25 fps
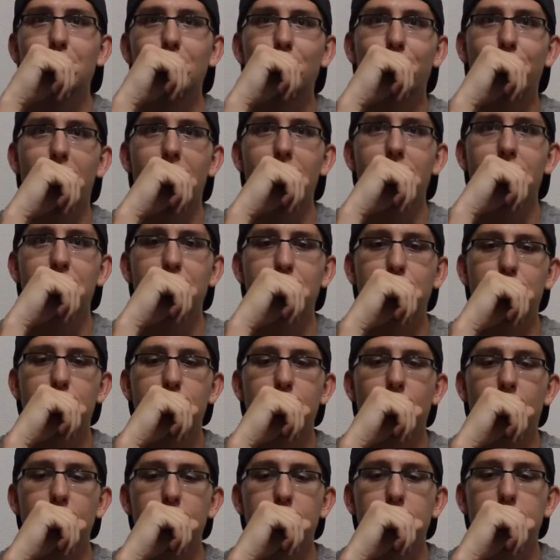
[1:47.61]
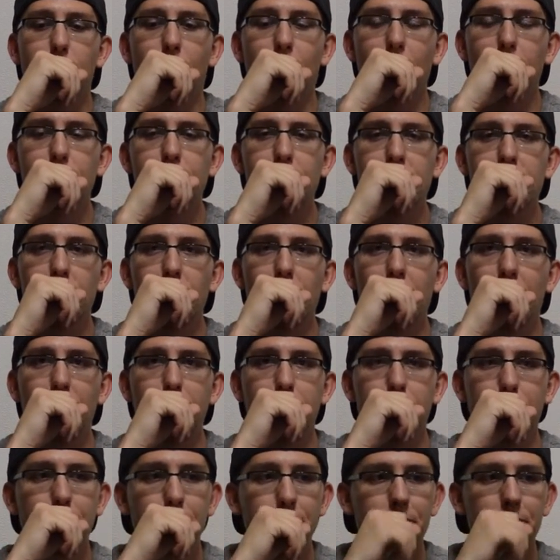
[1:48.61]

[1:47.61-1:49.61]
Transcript: me for having this small video up.